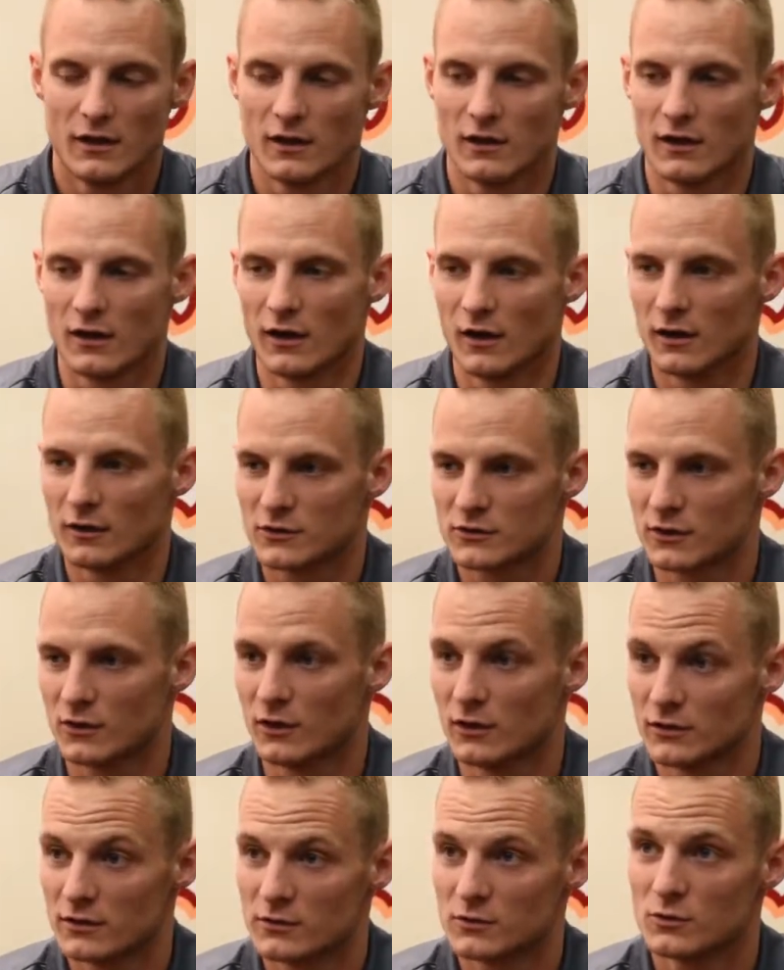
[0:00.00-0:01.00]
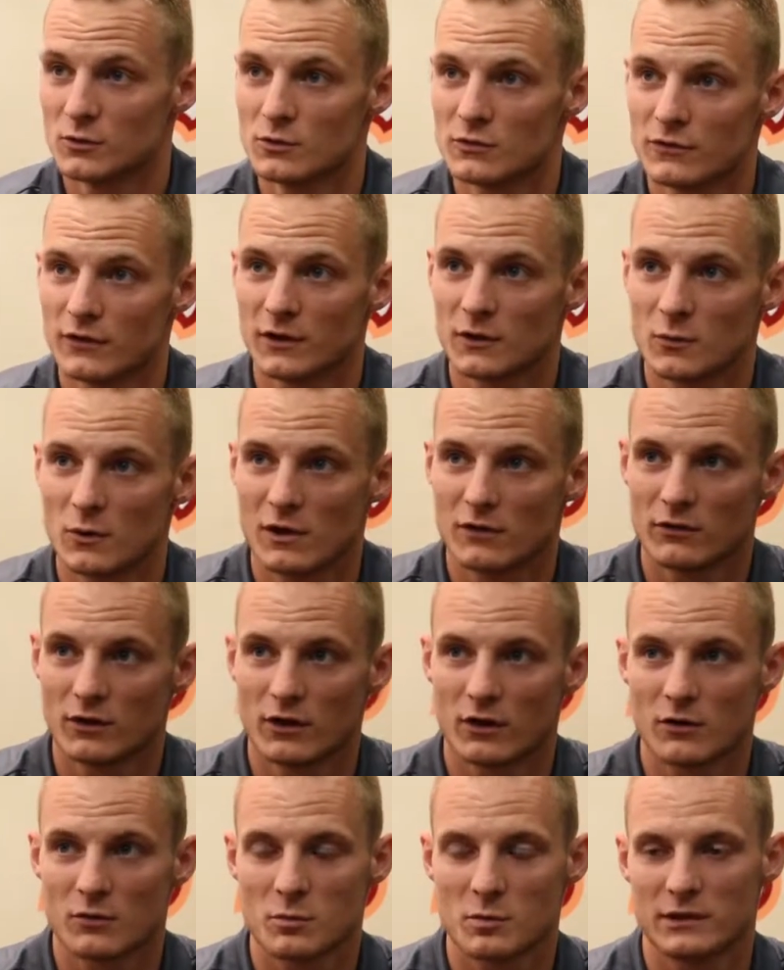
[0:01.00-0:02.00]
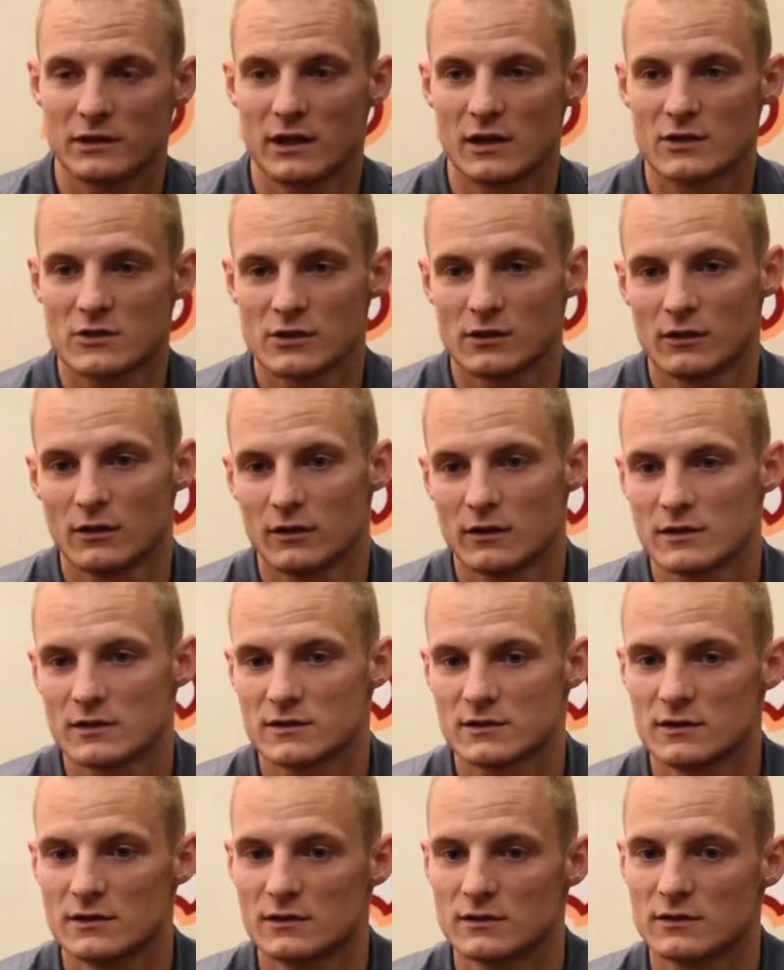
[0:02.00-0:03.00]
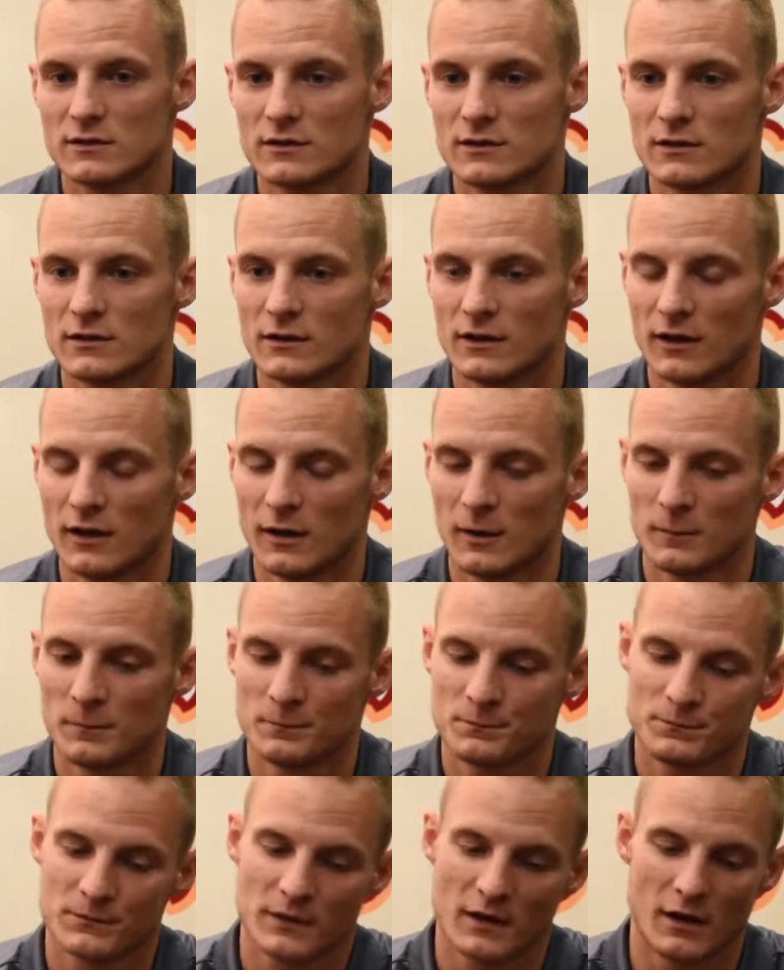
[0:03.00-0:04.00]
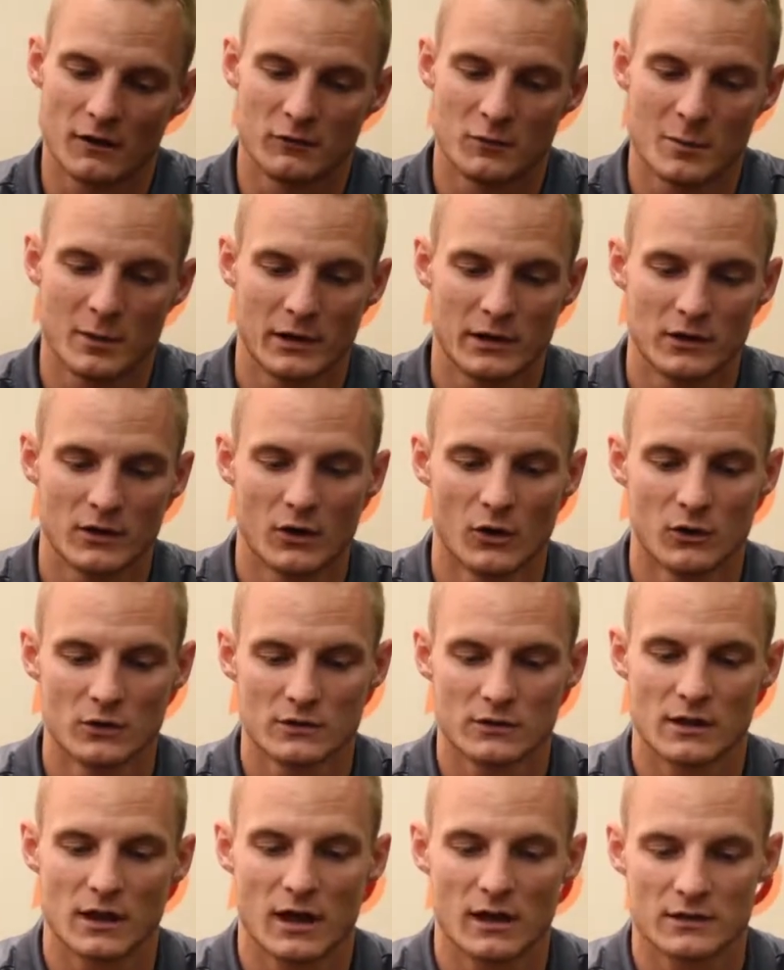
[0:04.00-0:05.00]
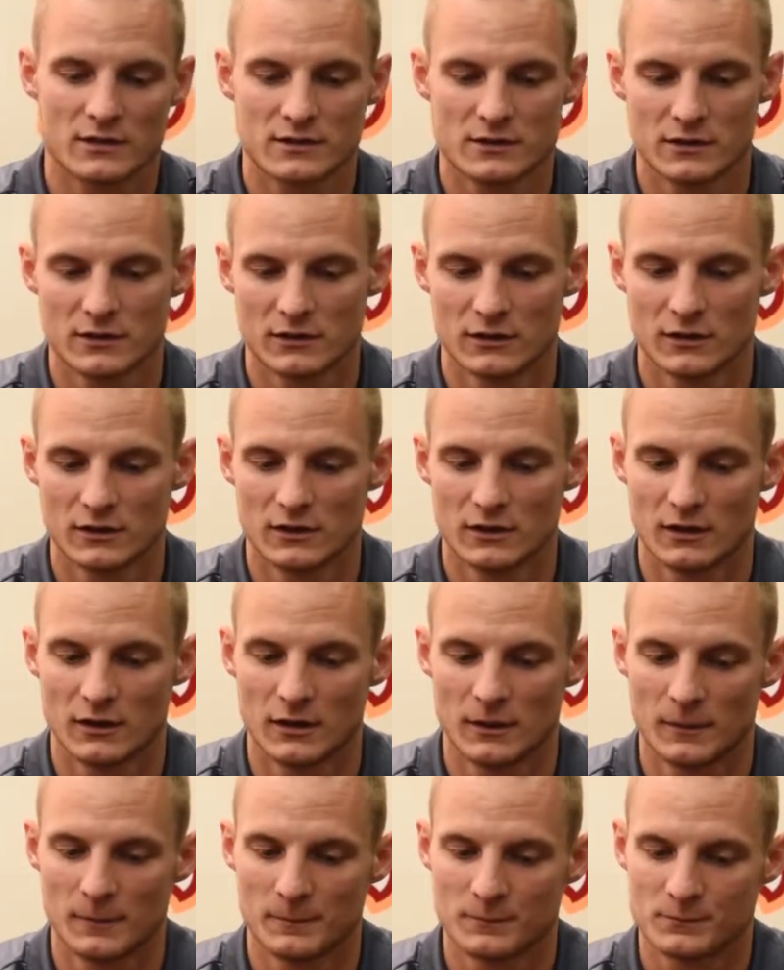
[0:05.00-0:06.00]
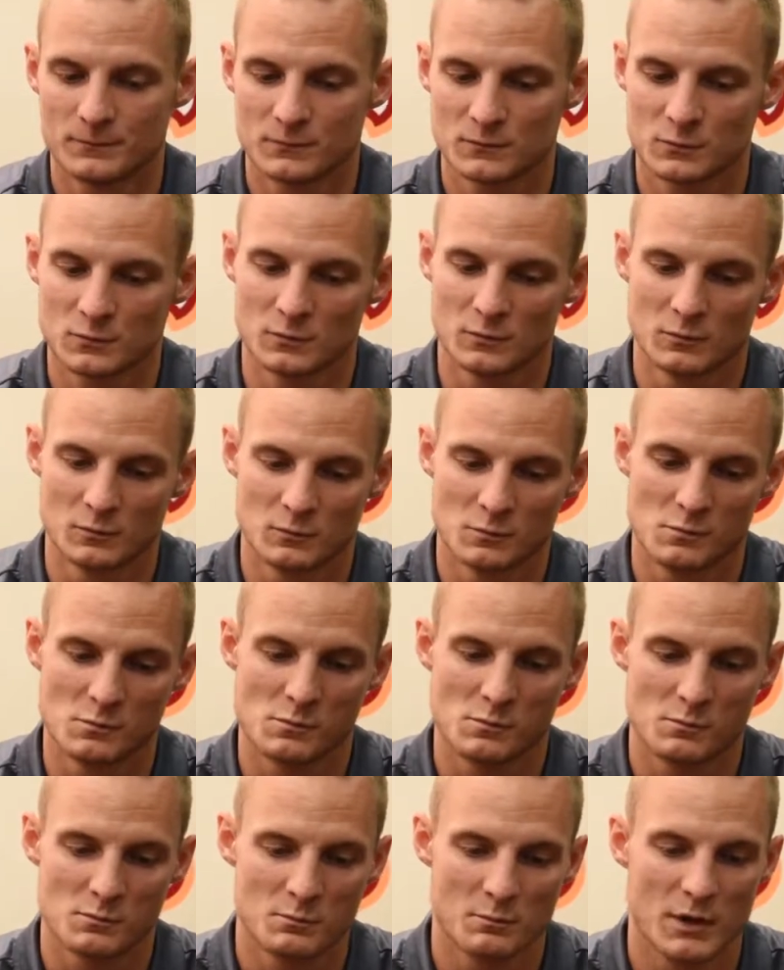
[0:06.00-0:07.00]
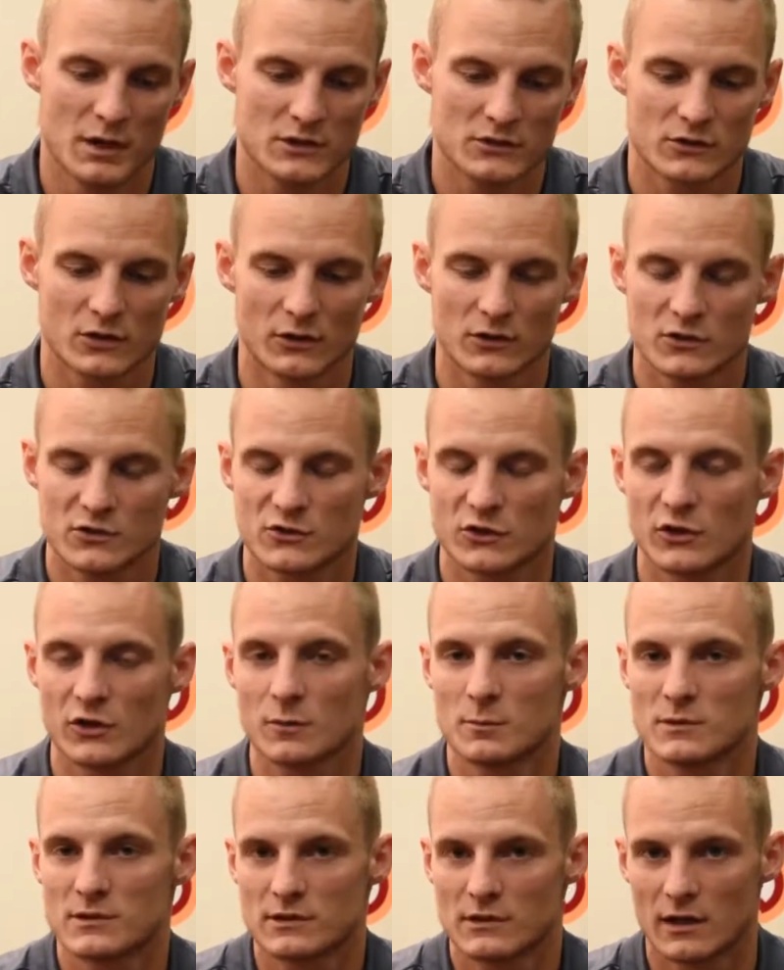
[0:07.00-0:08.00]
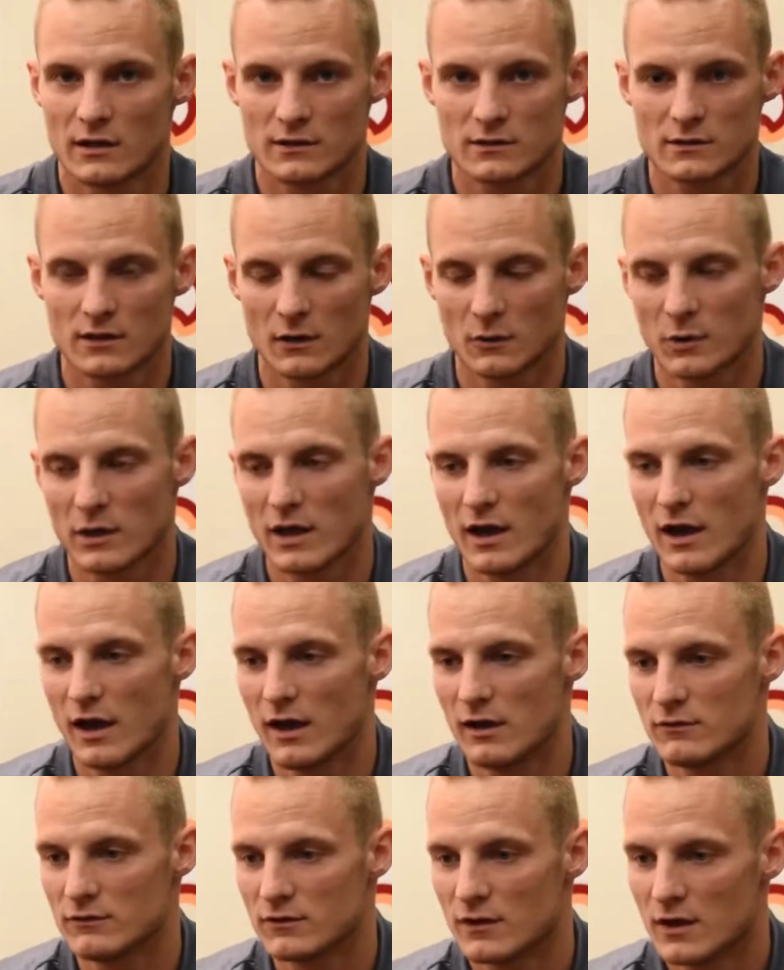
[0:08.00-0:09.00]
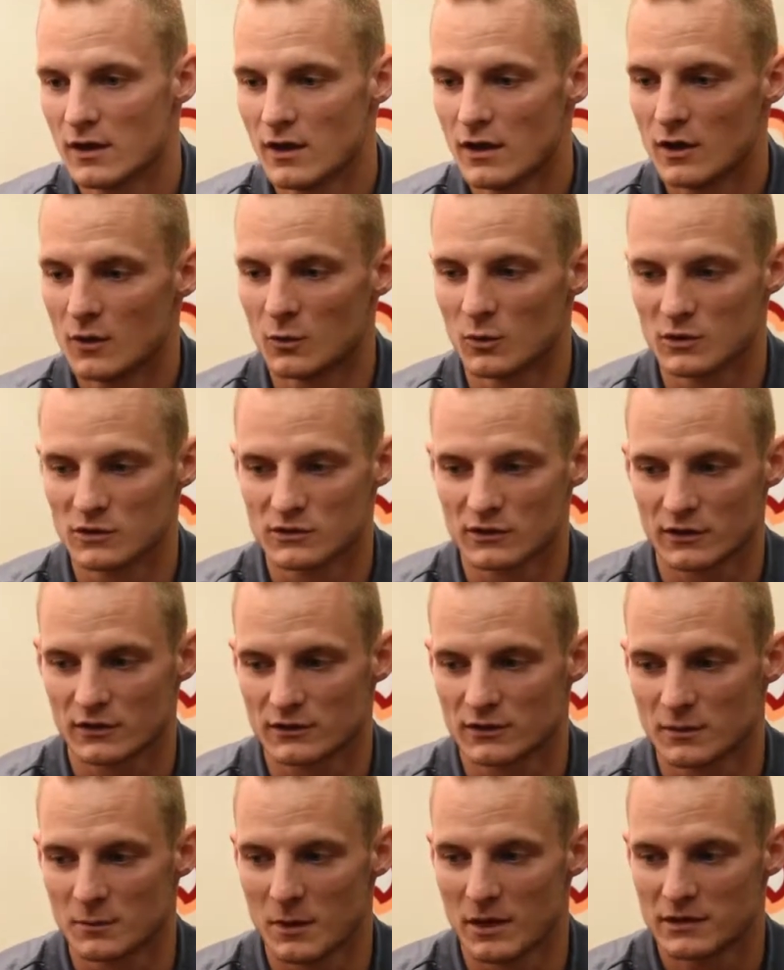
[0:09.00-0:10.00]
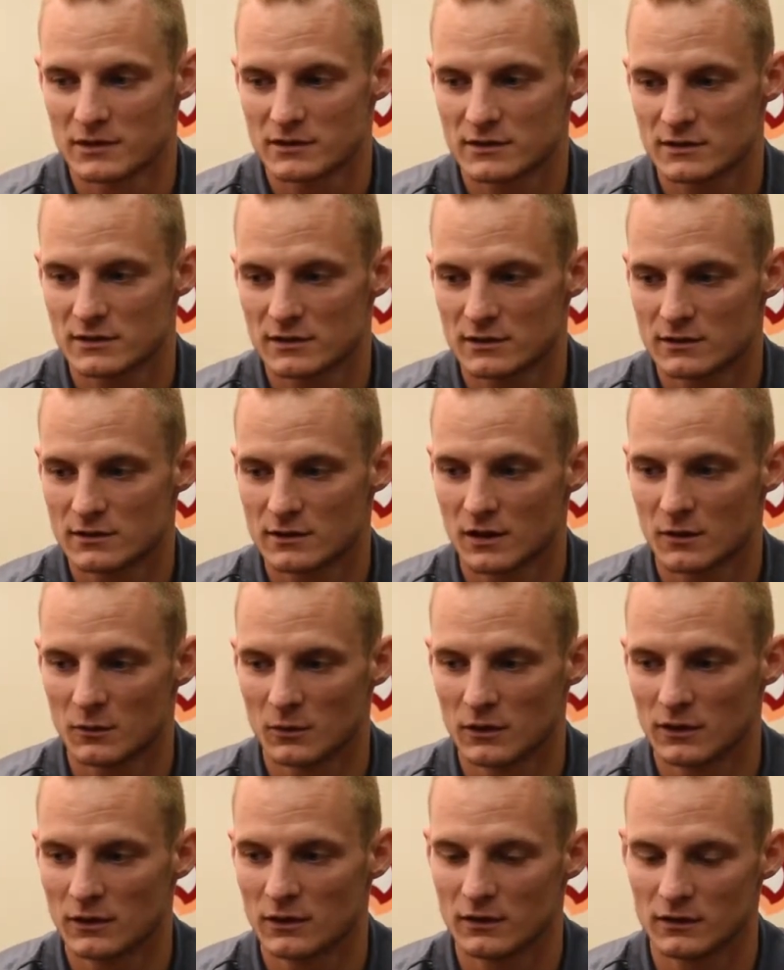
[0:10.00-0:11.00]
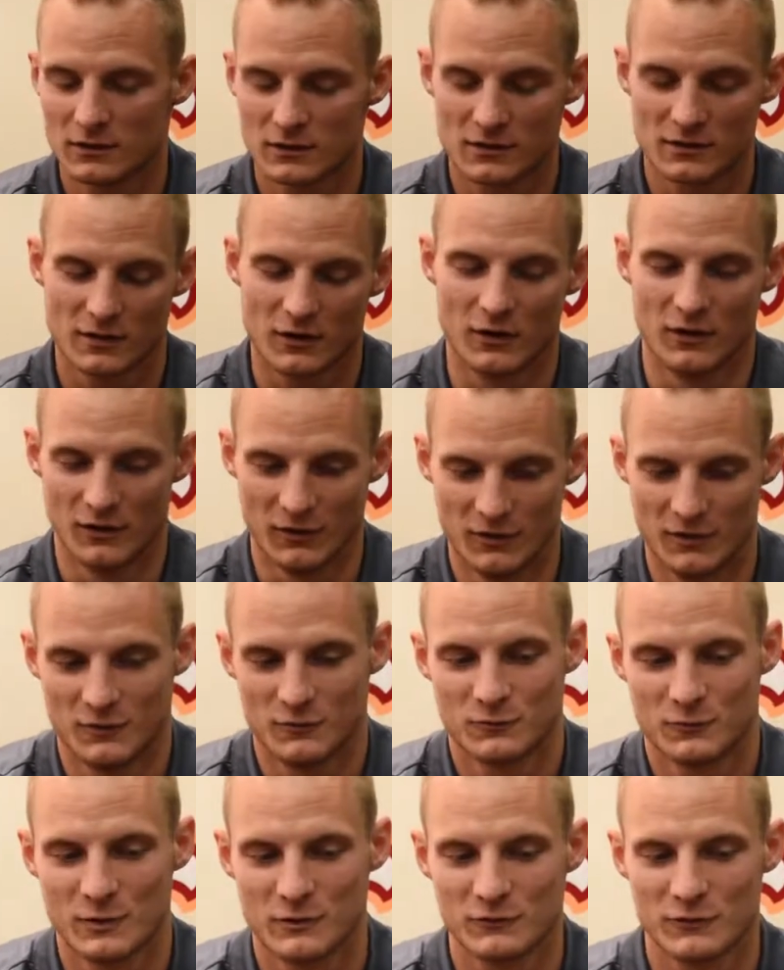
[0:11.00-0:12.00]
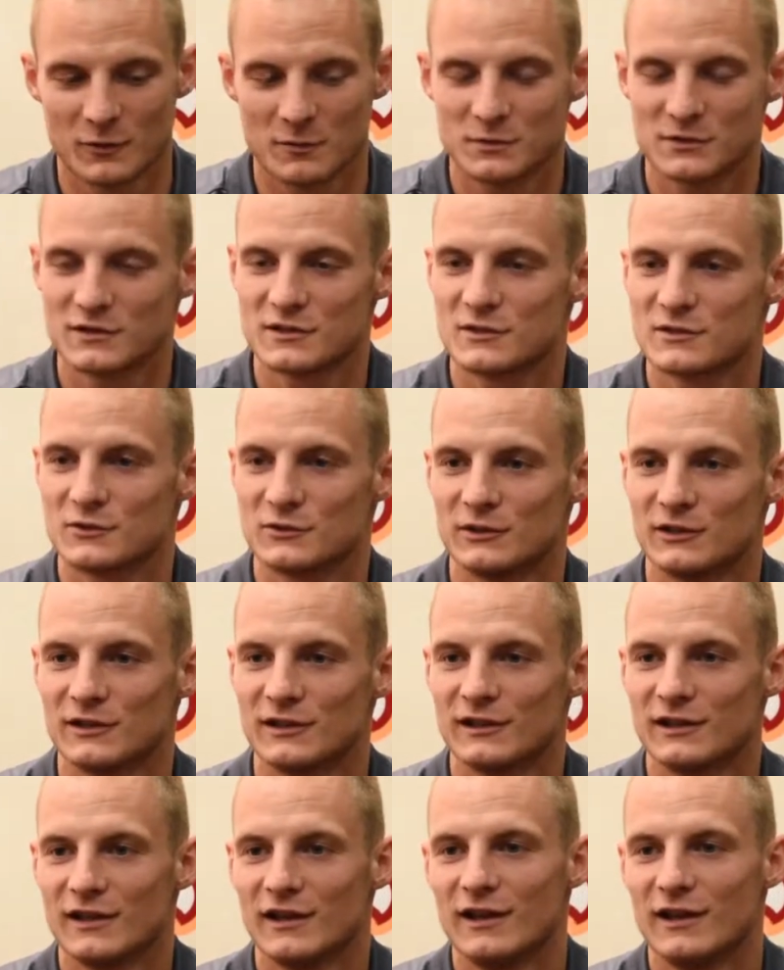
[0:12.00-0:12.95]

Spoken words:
So I do think we have a lot of potential this season. Everybody knows last year, based on the circumstances that we have, was not the best season that of Winthrop's history.